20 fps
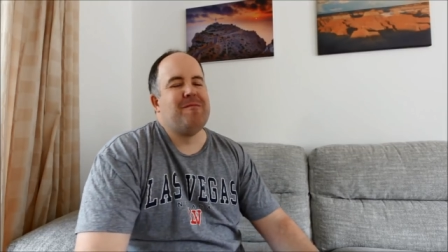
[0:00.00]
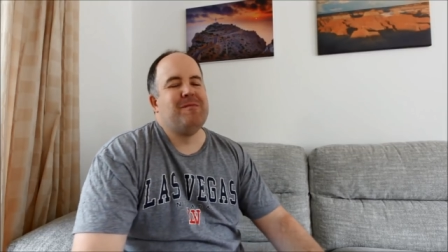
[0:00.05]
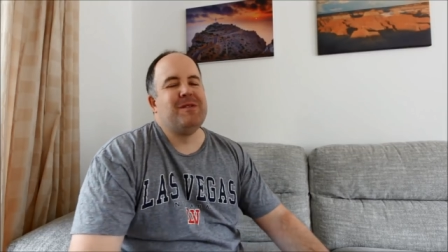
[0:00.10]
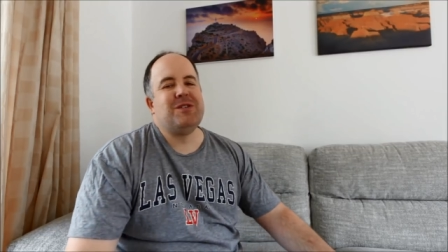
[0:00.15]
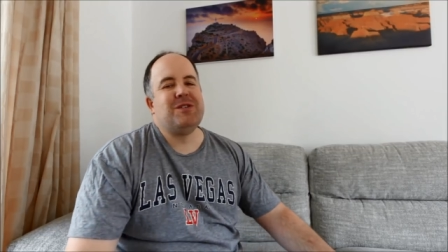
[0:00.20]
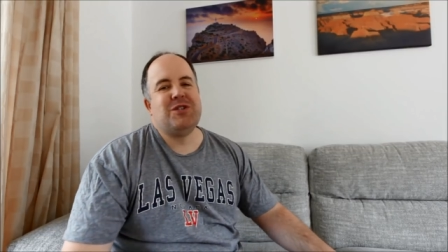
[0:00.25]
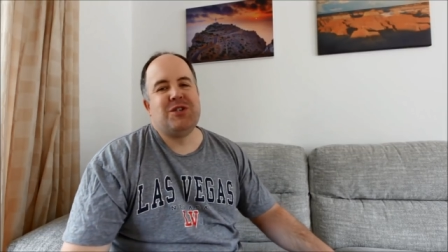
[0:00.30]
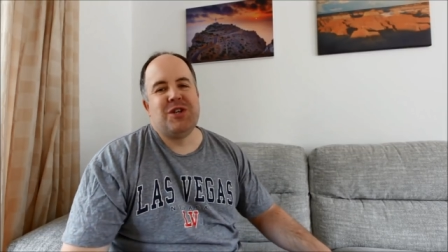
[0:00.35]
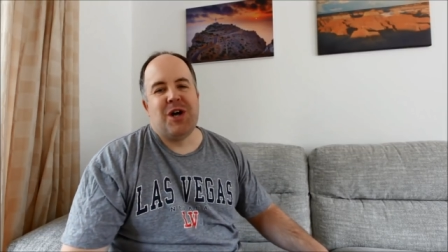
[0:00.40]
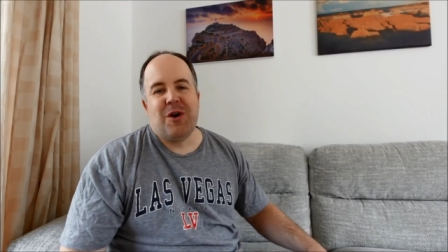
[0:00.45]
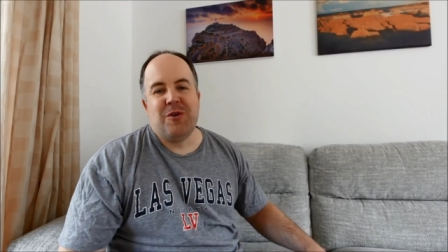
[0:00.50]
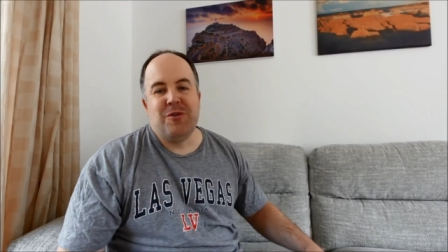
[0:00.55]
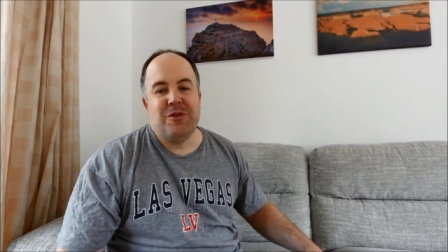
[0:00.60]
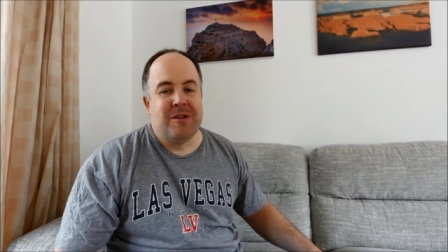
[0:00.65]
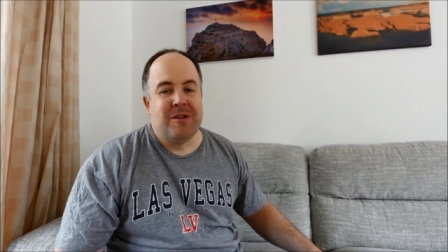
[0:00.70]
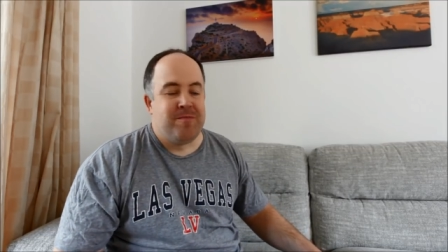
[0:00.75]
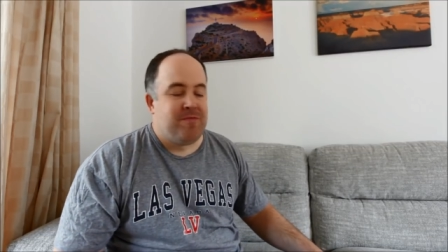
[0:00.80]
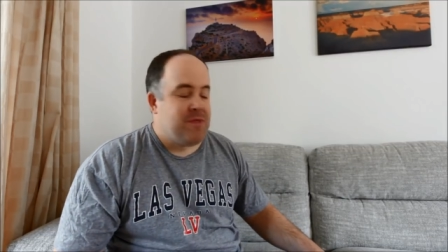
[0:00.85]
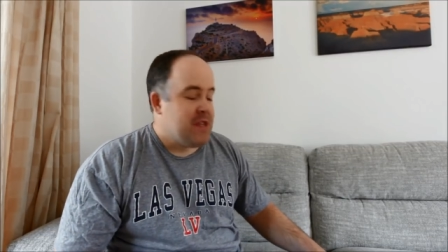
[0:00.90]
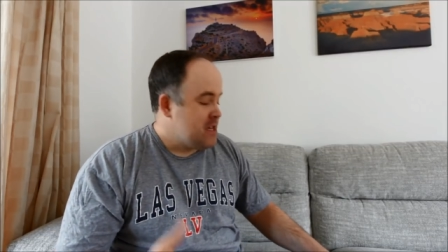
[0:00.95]

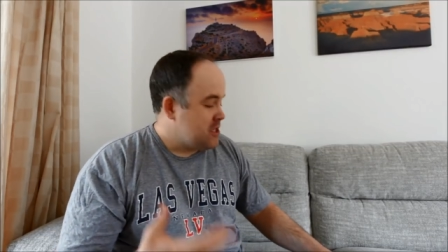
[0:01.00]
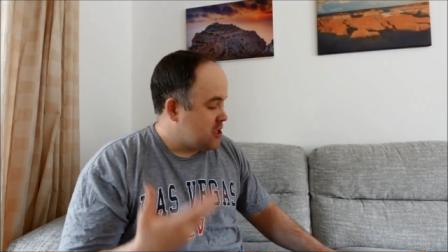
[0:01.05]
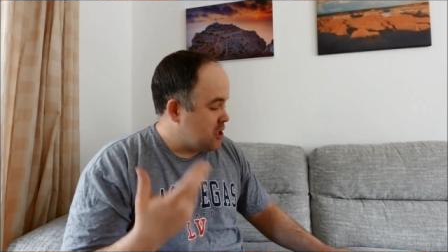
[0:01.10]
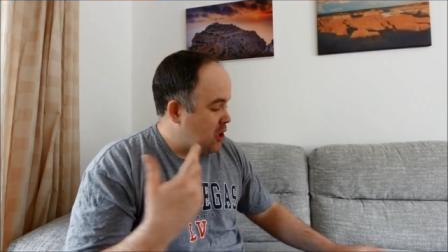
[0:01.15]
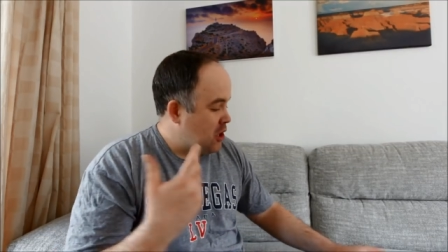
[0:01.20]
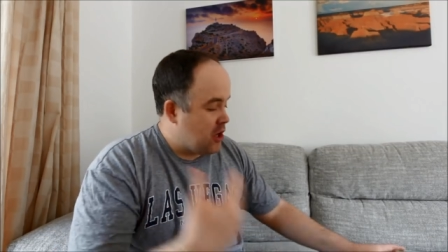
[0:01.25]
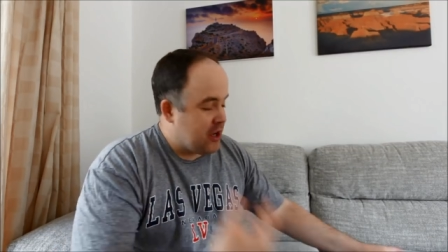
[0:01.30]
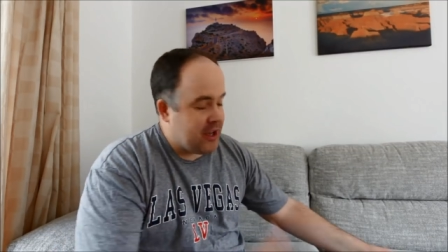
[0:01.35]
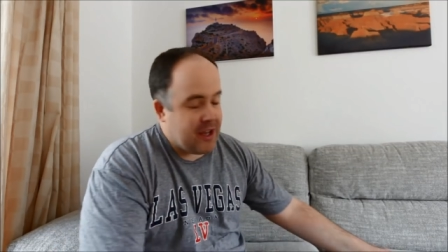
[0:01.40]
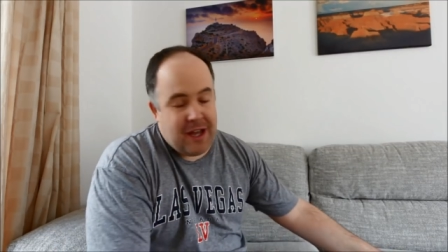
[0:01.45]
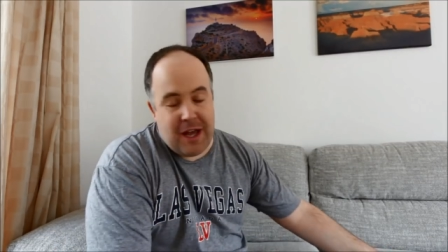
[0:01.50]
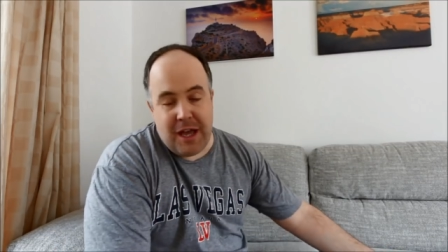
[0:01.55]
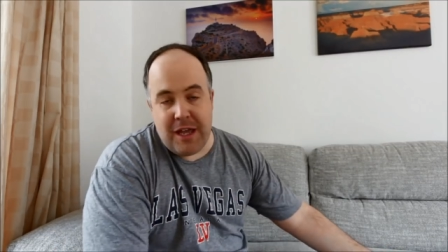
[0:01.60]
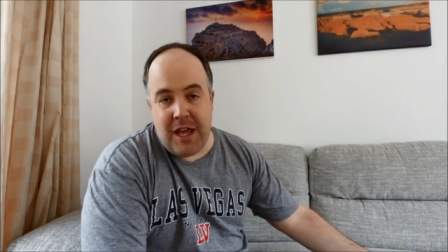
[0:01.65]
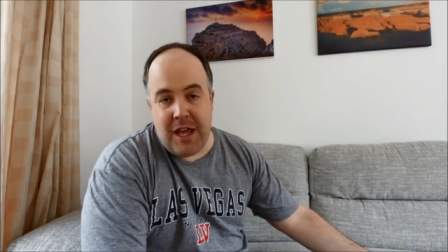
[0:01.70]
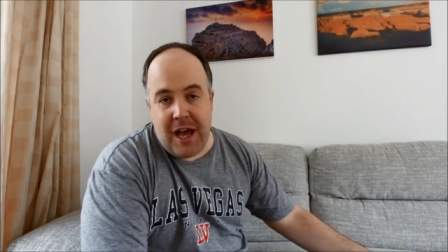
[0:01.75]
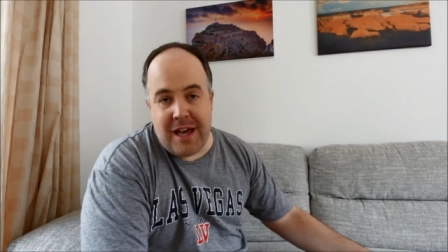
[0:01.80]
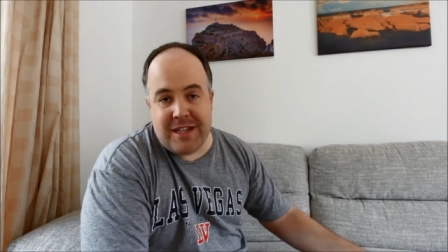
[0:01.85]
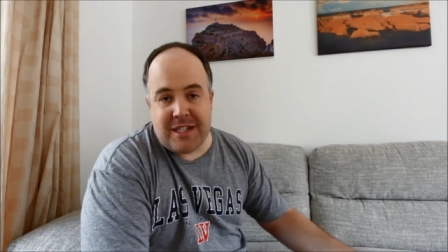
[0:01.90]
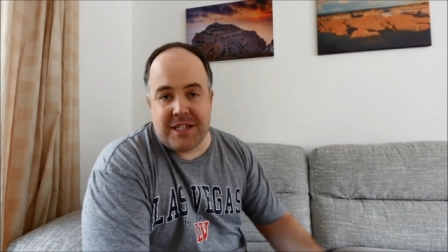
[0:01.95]
So look,
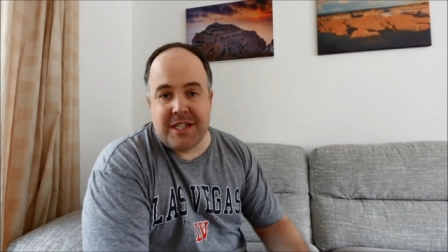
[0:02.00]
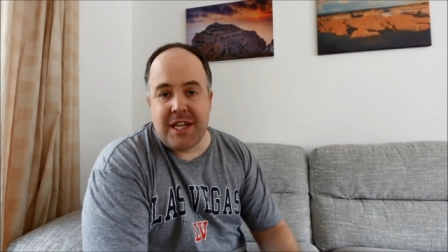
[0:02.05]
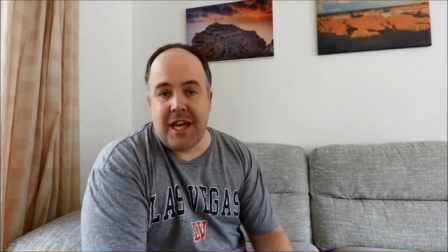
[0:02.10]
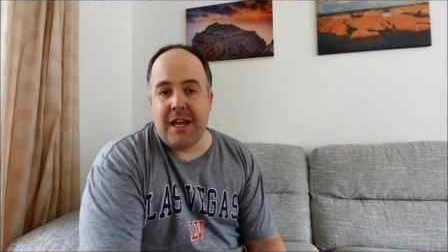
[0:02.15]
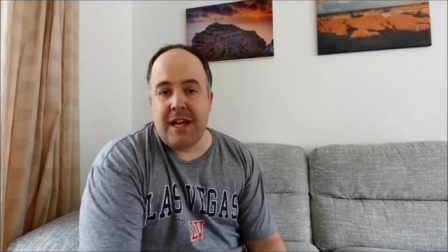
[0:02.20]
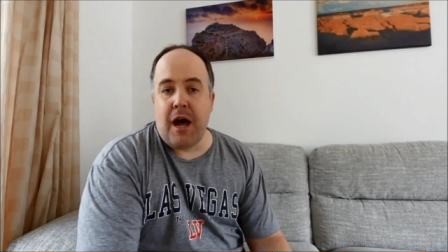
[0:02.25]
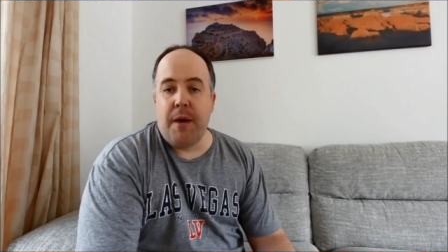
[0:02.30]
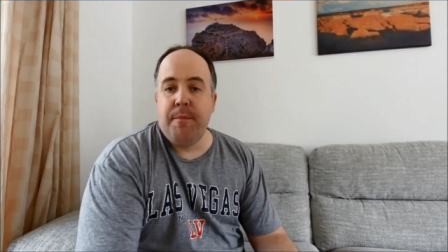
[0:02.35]
as I said,